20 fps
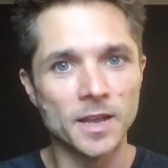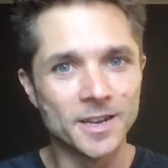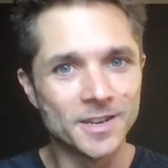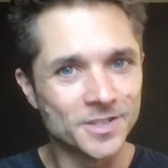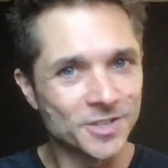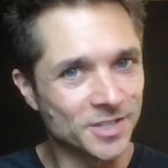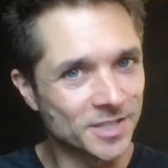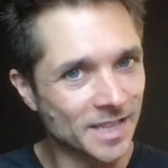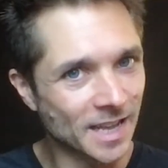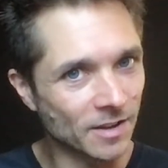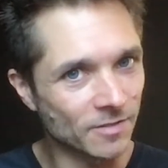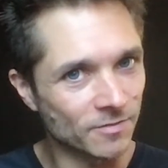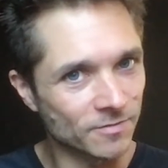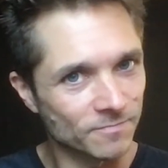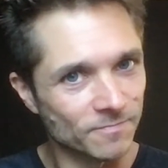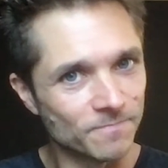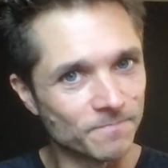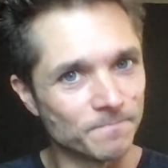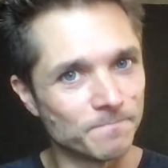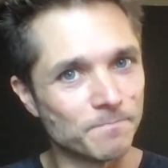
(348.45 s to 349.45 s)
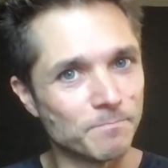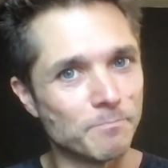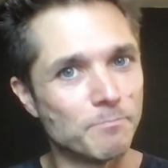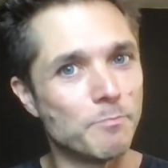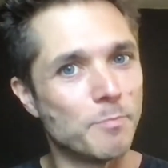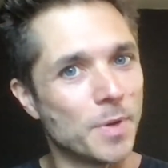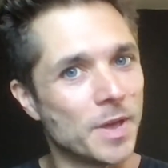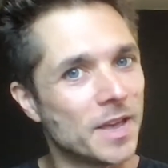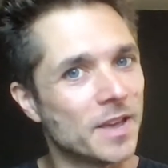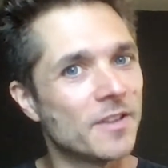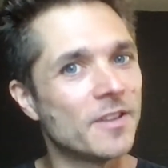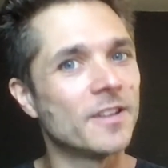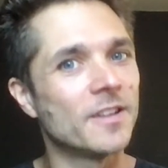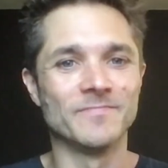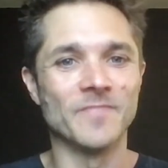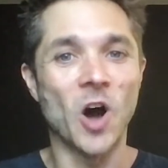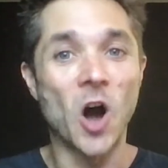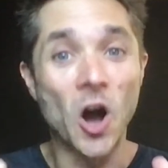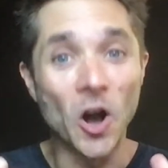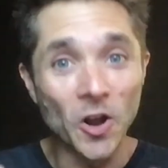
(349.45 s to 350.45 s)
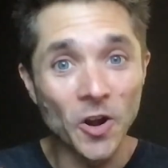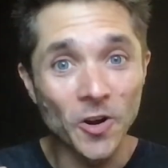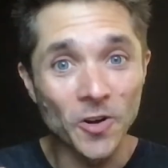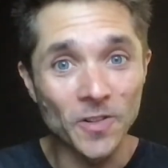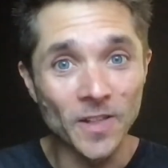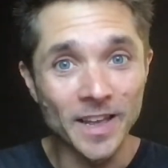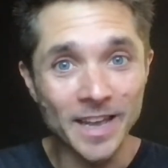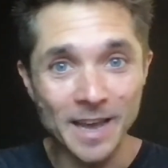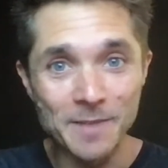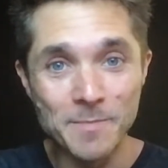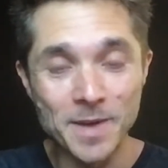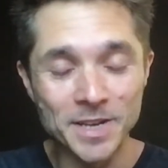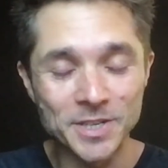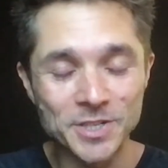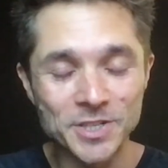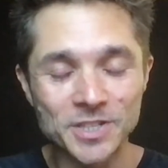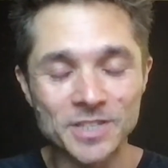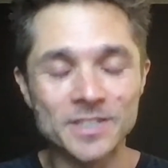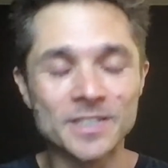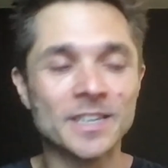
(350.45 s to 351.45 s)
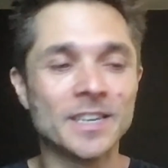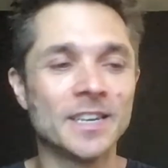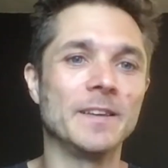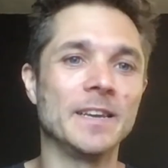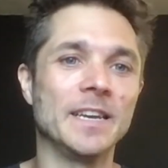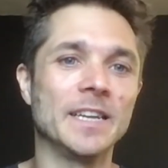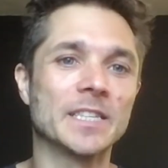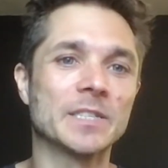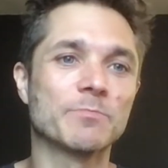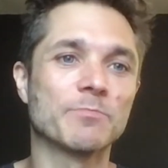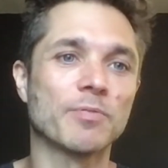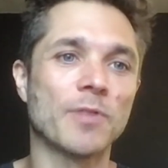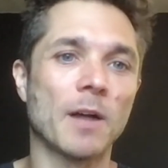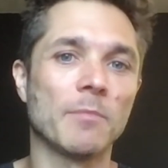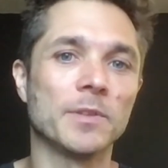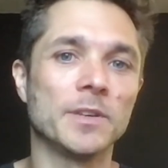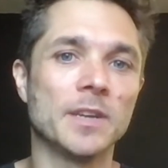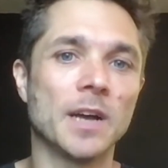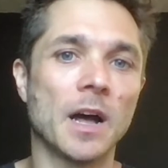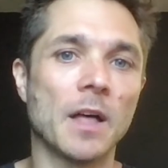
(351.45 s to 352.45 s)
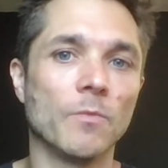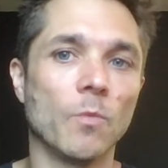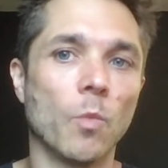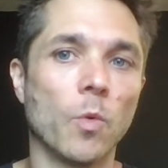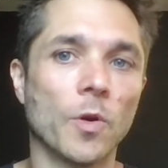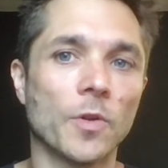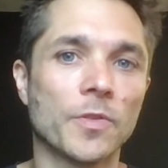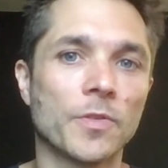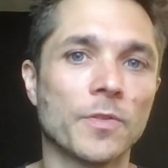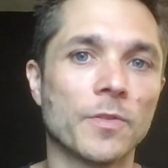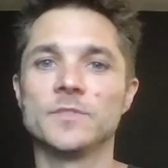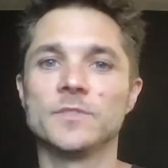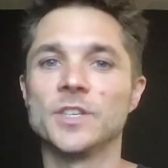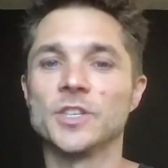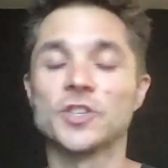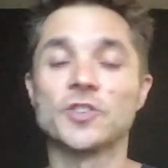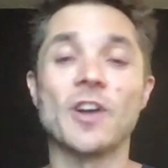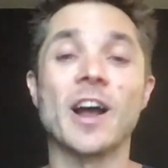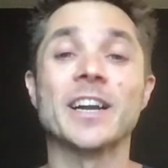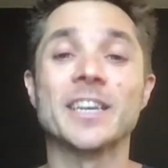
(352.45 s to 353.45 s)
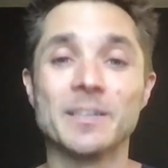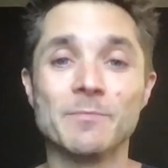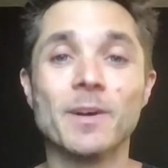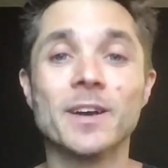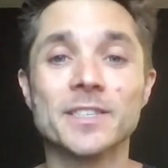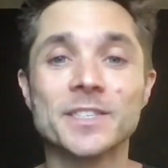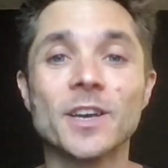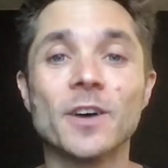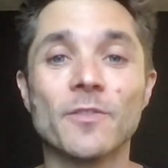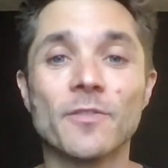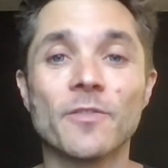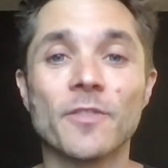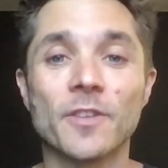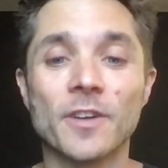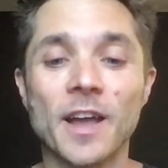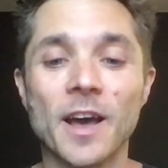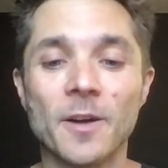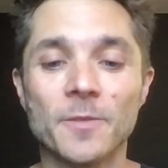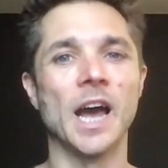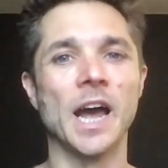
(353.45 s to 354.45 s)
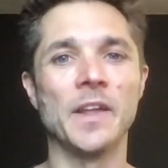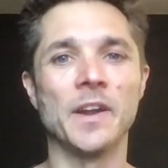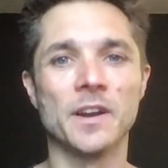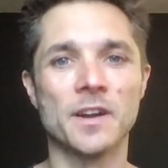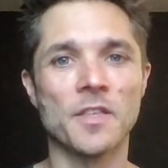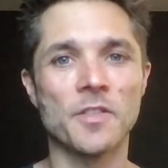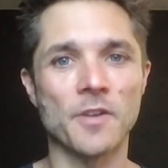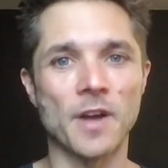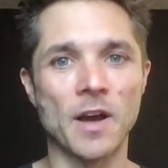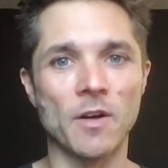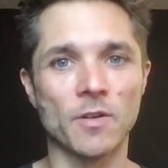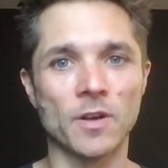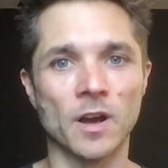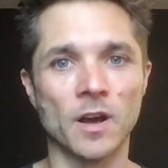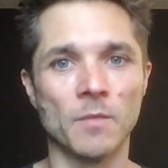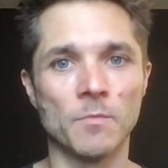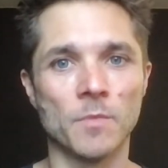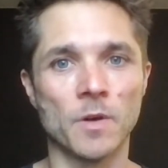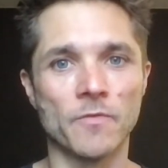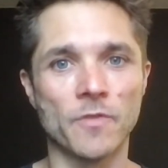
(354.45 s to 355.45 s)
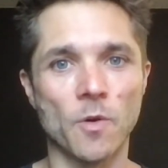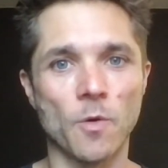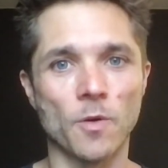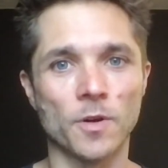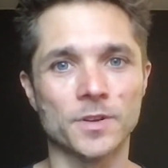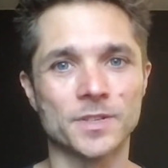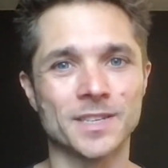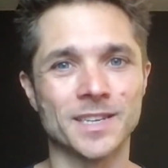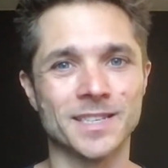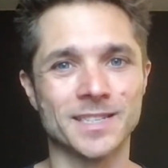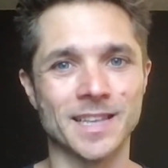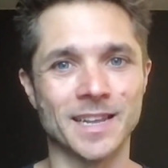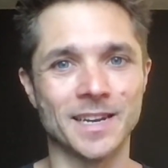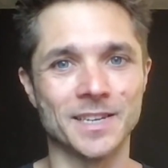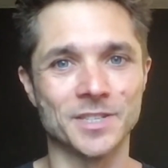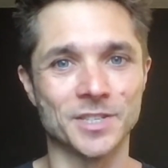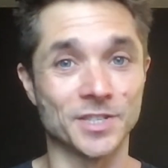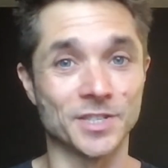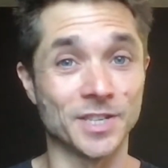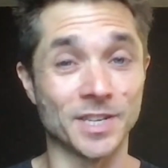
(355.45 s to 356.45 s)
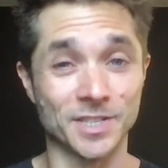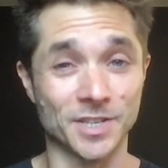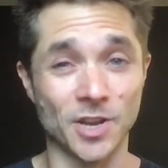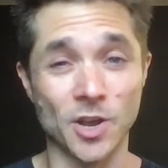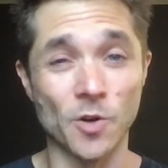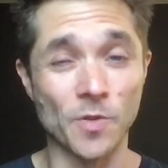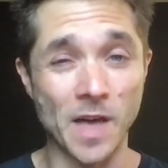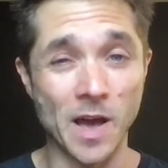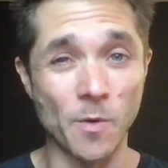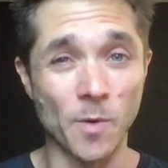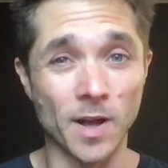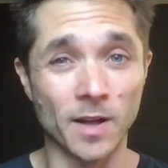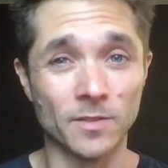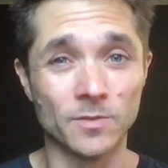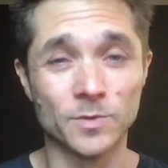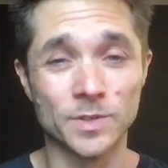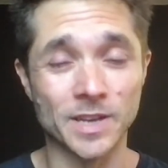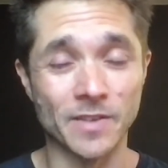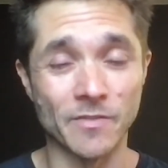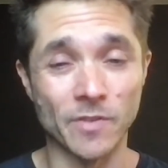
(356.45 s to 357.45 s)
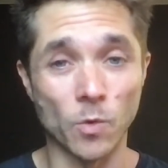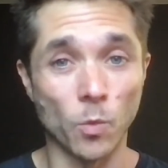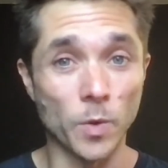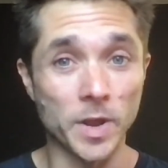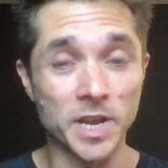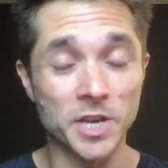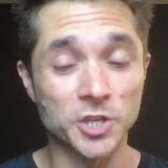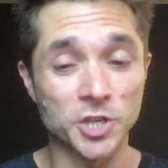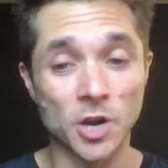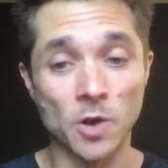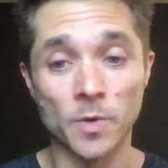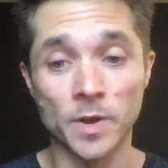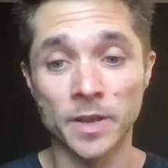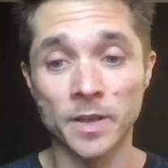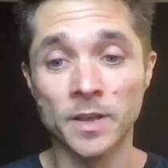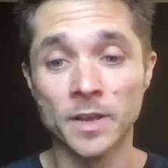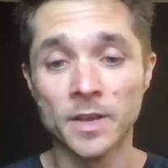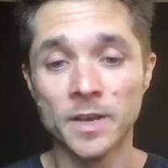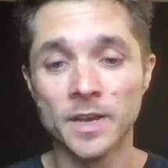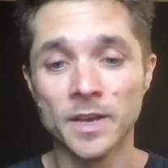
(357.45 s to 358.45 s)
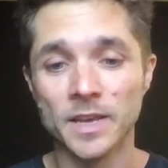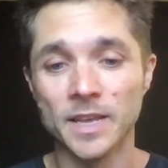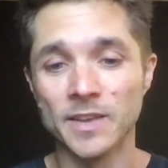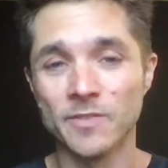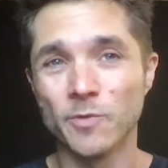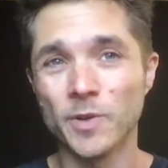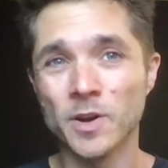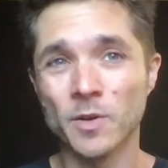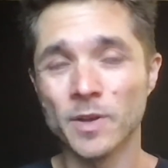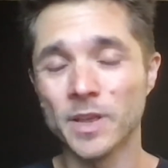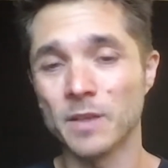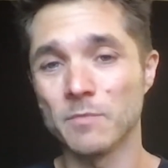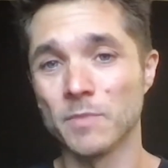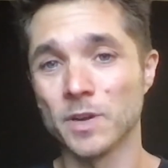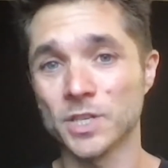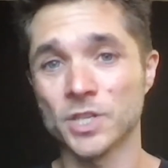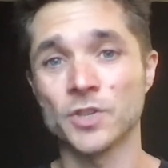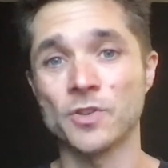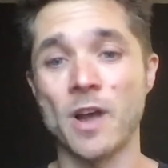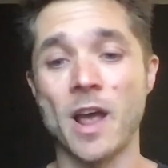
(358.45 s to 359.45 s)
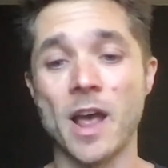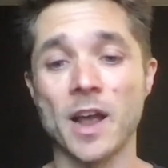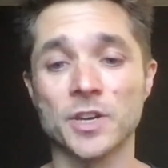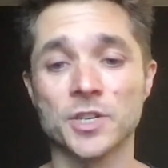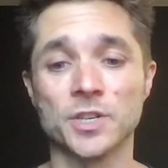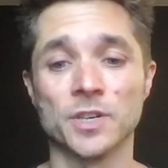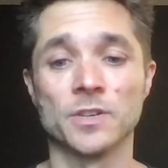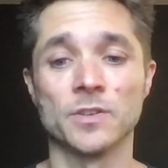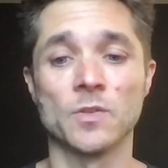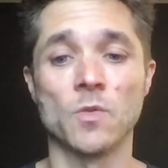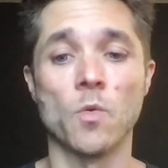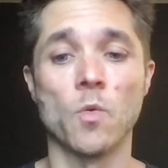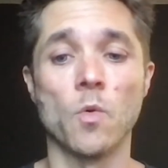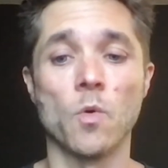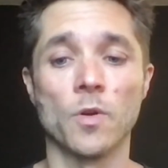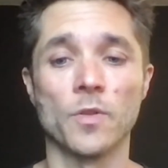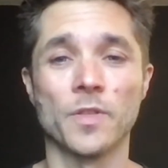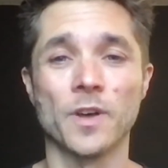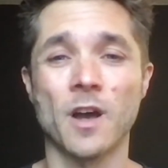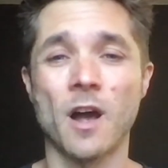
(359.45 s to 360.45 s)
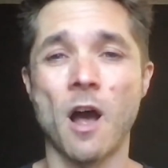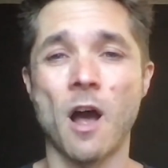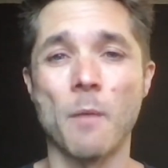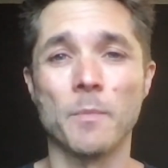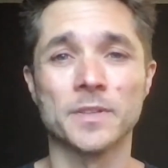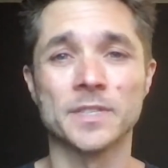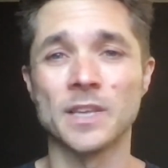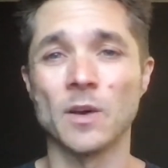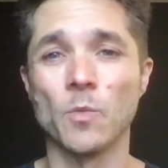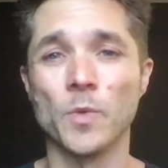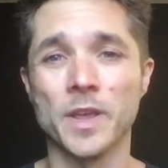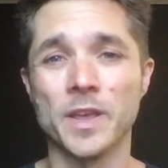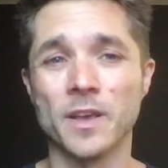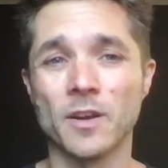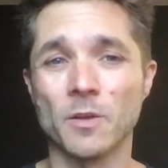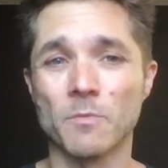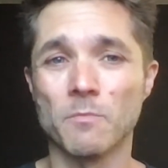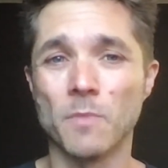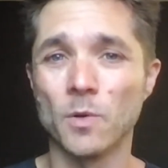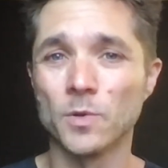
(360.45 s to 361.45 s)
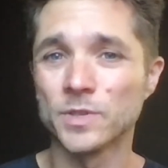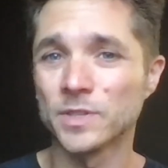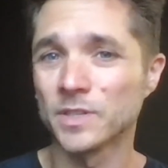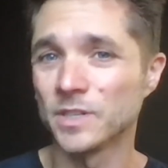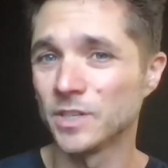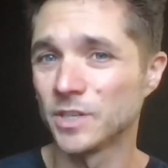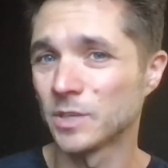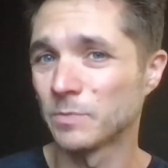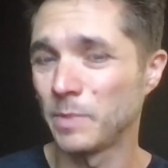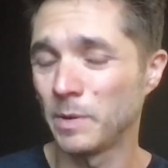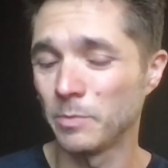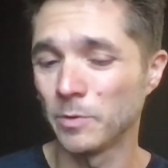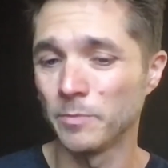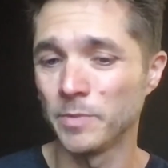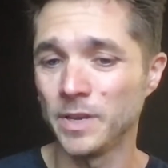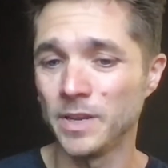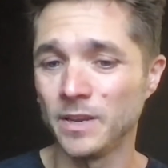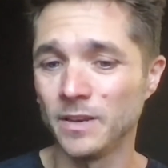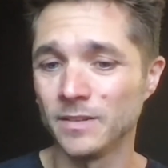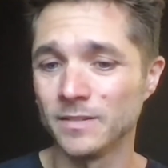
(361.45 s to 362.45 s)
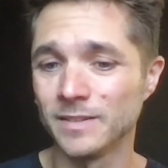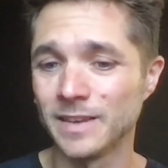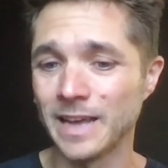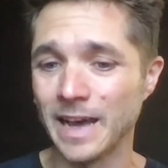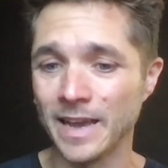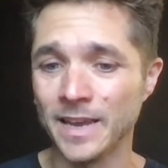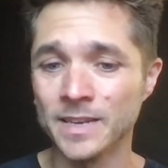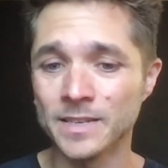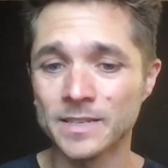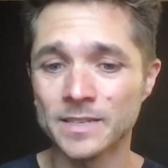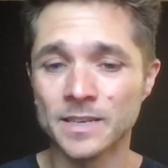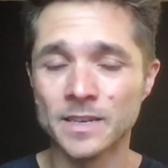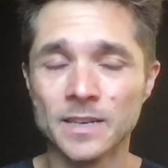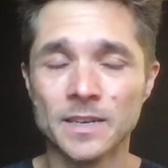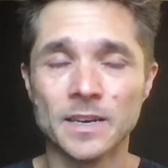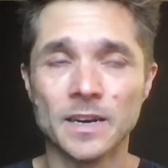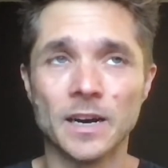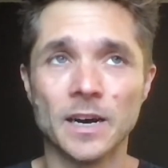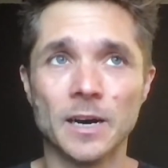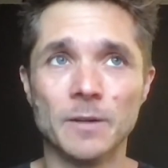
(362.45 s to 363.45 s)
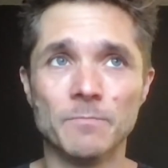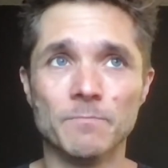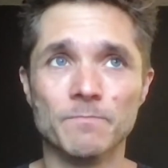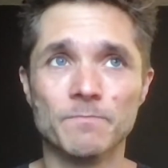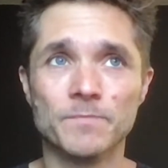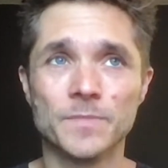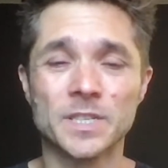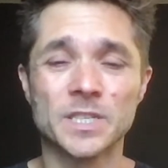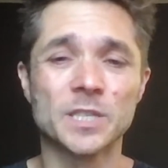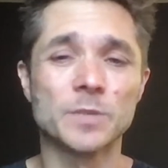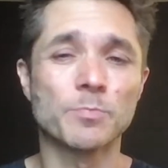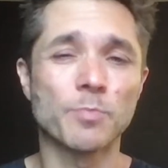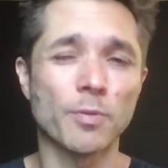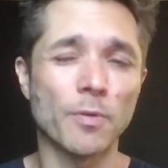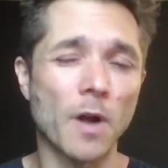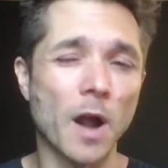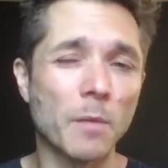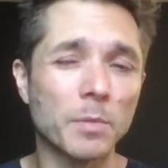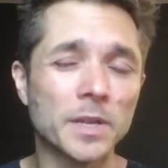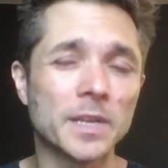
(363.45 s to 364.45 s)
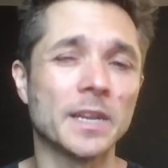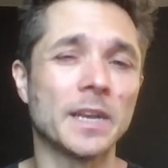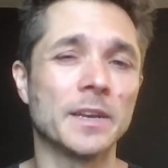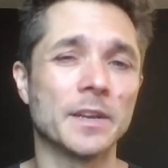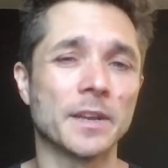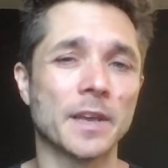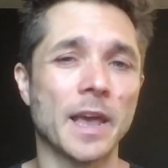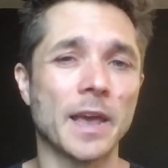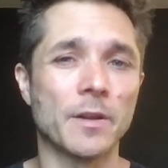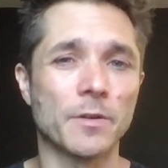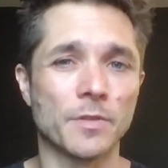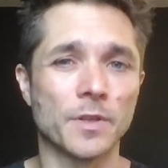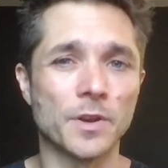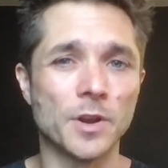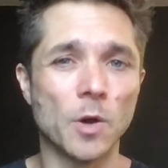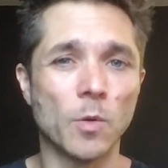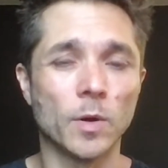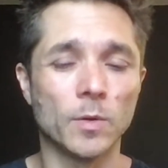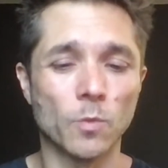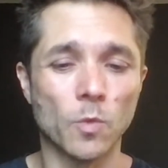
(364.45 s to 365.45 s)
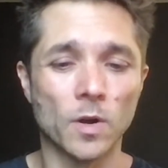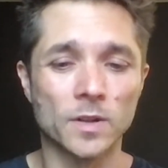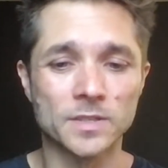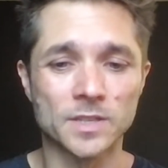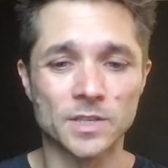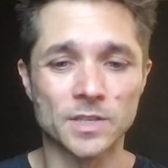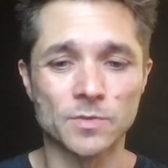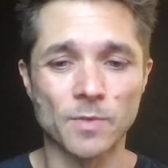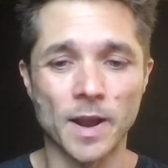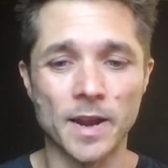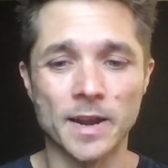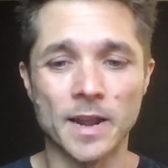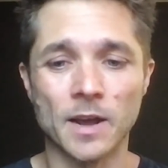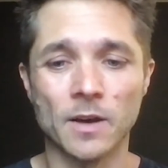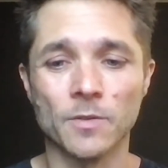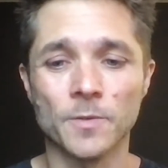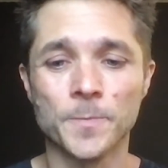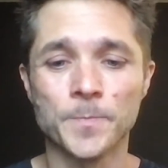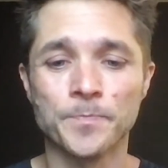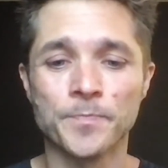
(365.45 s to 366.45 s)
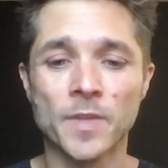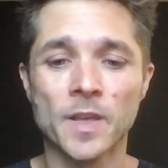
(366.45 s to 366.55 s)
just that big hunger, like I mentioned, it's probably not worth distracting myself for now. And another outcome, of course, is that it just doesn't go that well. We have a weak showing. If we don't get much traction, or the comments that we get are mostly just people being nice, this is probably an indicator that no one wants this right now.